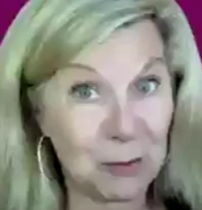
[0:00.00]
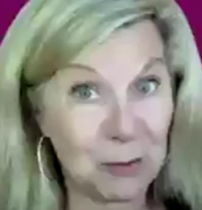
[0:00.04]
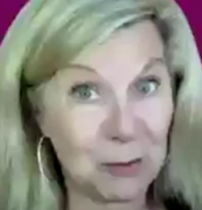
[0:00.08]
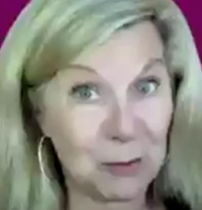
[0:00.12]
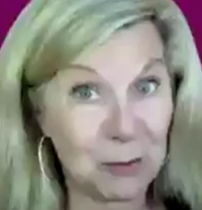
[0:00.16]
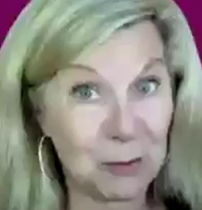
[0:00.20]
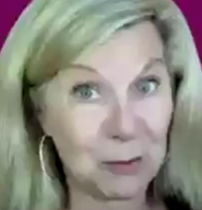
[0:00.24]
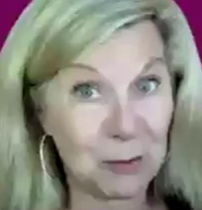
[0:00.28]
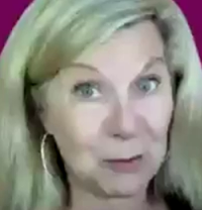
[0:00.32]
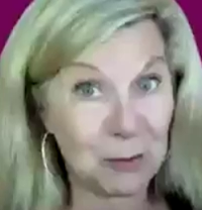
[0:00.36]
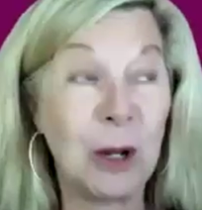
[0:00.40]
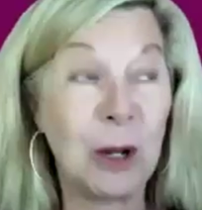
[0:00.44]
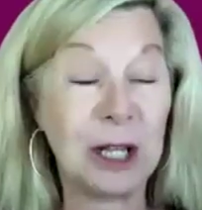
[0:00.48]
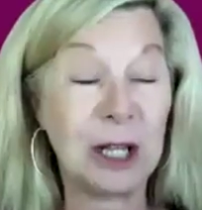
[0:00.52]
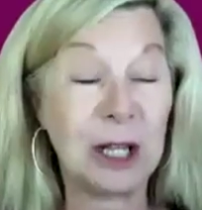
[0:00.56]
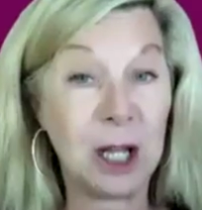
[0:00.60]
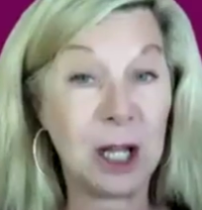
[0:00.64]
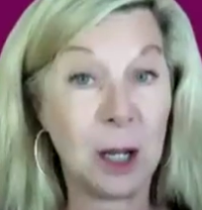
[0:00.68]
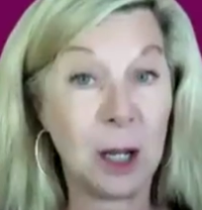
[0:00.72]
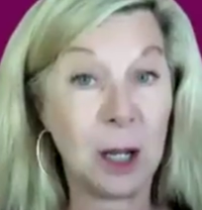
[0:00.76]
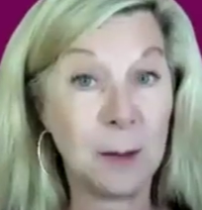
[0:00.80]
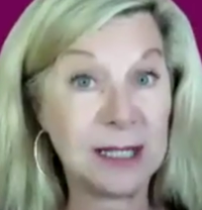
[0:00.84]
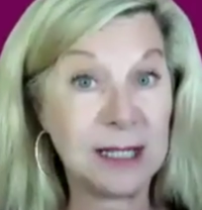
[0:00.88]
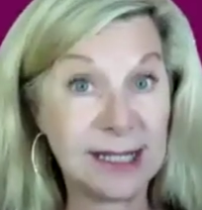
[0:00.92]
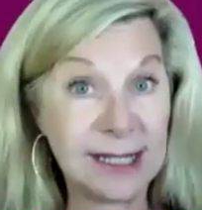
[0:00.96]
so
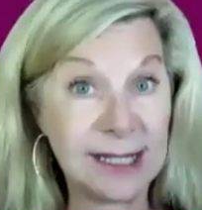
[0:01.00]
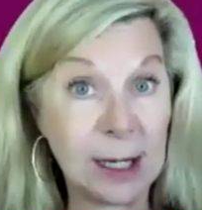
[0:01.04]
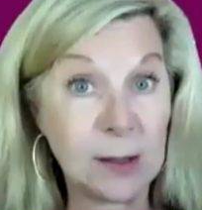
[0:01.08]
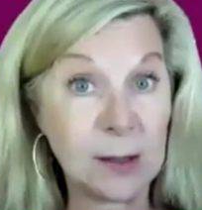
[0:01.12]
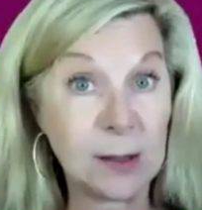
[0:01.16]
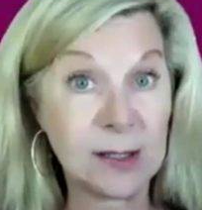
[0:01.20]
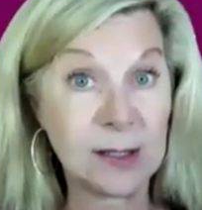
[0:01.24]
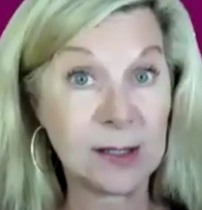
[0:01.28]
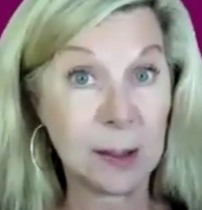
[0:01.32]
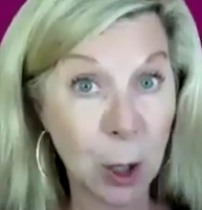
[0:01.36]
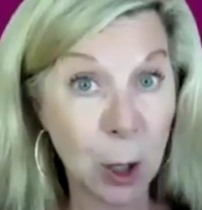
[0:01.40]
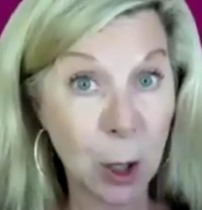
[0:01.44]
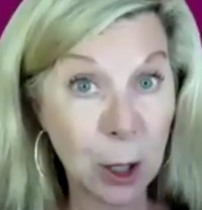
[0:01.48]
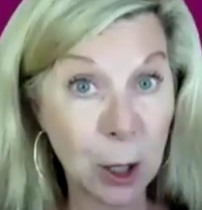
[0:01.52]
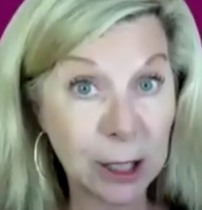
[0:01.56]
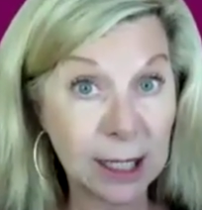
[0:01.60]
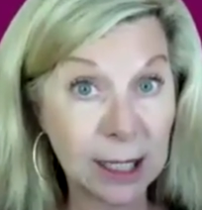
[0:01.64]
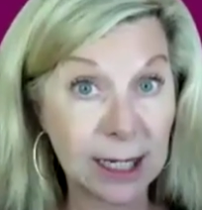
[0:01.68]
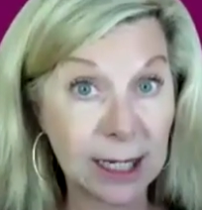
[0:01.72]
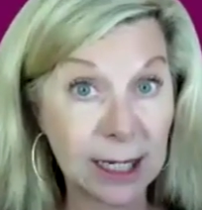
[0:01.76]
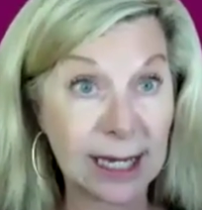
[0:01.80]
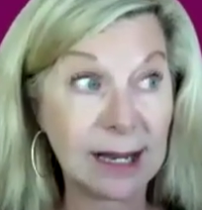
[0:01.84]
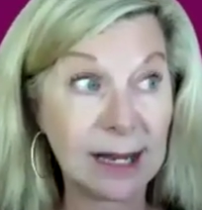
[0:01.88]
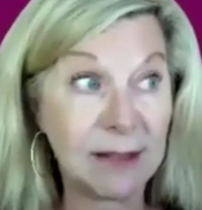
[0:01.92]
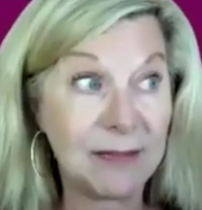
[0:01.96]
when it comes to sales and
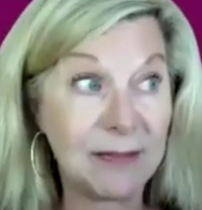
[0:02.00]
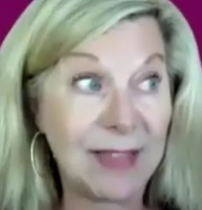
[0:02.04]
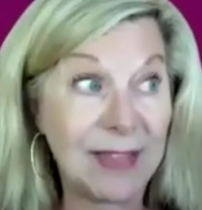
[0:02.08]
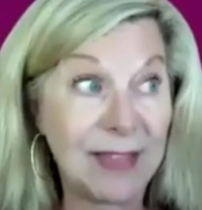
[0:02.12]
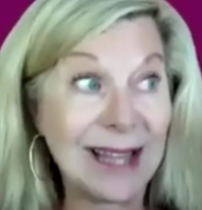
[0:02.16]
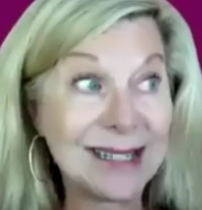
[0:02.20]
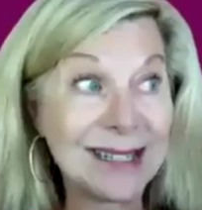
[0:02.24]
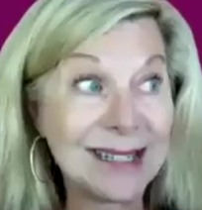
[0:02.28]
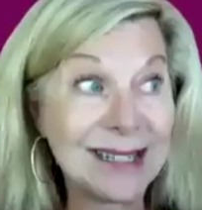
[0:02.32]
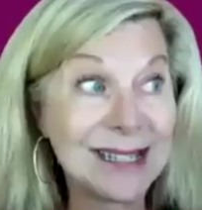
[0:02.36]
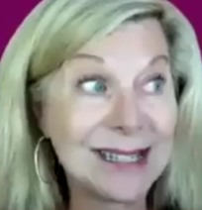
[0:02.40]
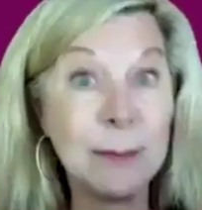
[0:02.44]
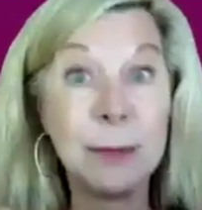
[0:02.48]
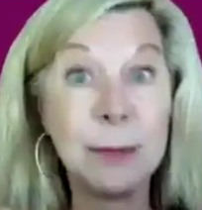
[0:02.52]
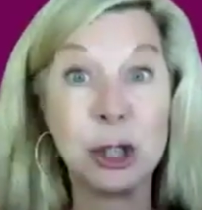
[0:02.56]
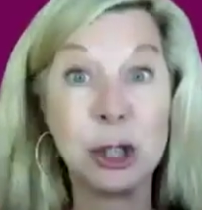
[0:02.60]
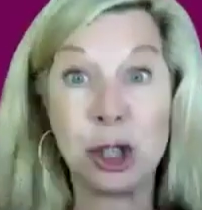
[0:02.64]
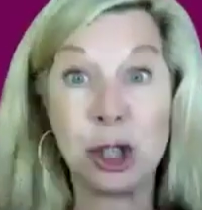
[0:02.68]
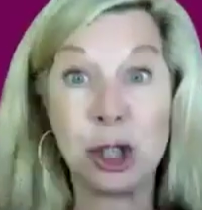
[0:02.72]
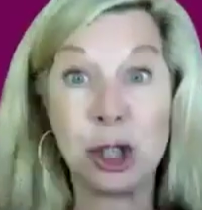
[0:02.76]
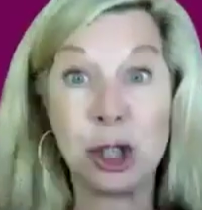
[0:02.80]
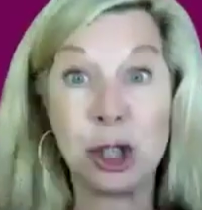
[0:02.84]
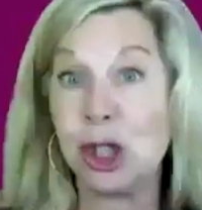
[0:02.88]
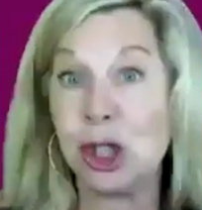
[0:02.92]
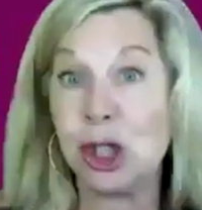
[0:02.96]
marketing, that's the
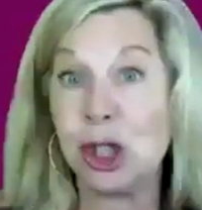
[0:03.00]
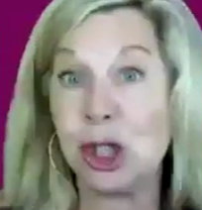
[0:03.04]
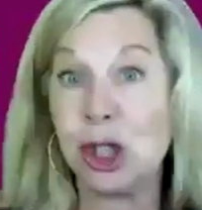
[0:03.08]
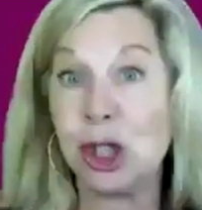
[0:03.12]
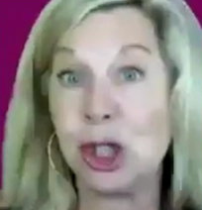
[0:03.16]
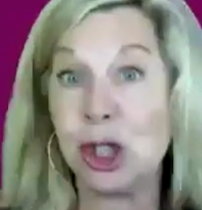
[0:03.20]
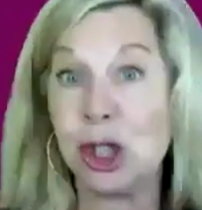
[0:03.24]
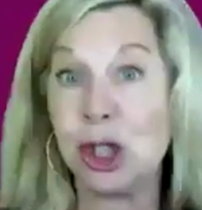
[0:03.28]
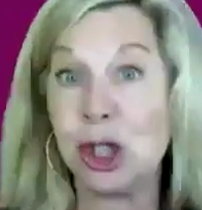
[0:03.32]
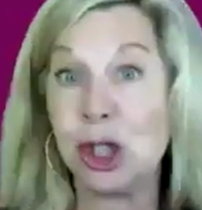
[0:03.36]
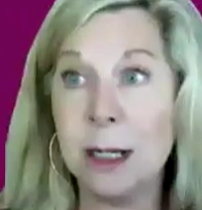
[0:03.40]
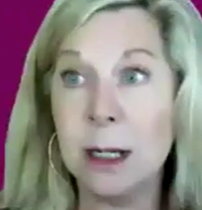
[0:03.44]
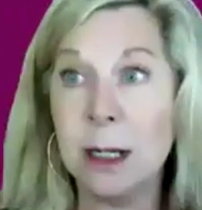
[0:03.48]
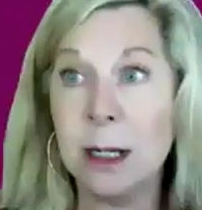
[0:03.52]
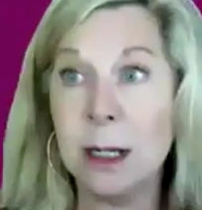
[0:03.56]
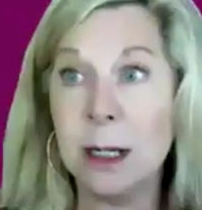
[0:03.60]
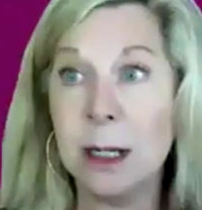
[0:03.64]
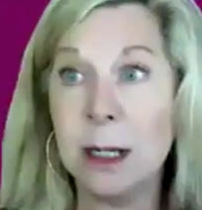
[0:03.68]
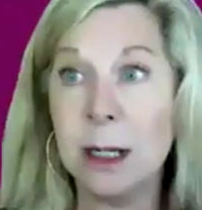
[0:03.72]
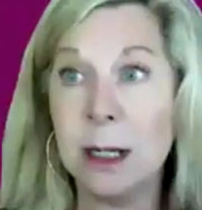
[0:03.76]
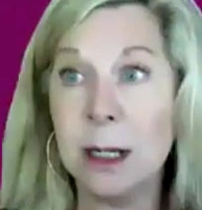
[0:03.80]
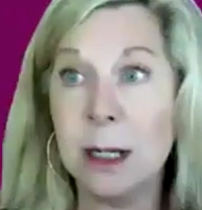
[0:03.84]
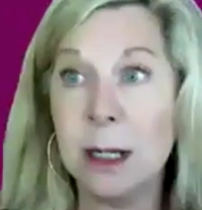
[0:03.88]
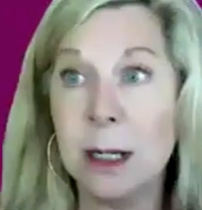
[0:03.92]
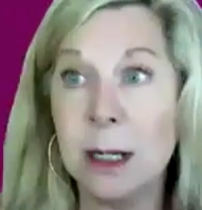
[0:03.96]
machine
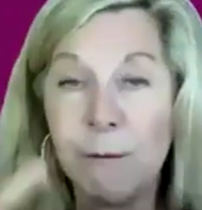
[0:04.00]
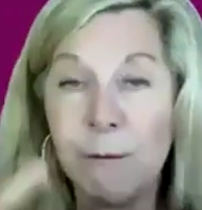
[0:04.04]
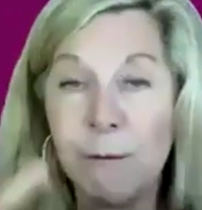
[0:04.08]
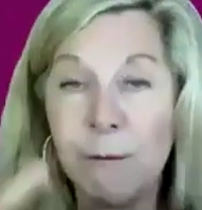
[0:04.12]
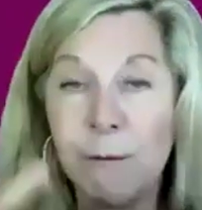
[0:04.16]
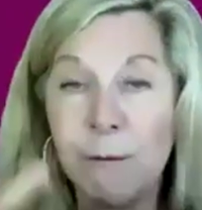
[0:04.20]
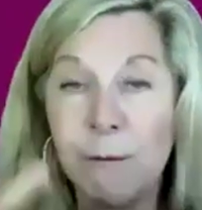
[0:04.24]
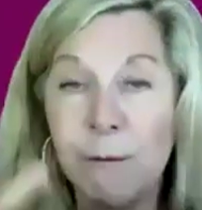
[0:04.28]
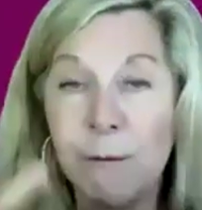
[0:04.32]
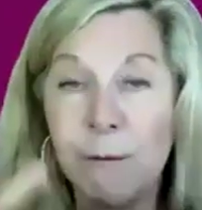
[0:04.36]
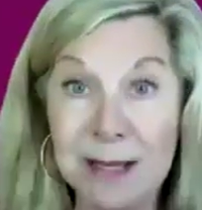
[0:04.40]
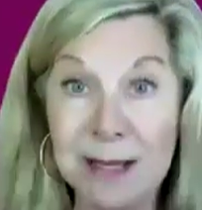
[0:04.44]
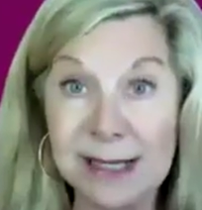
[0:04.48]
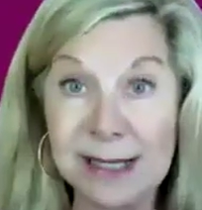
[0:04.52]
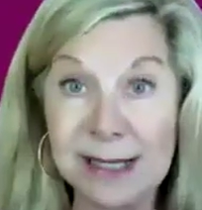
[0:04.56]
for my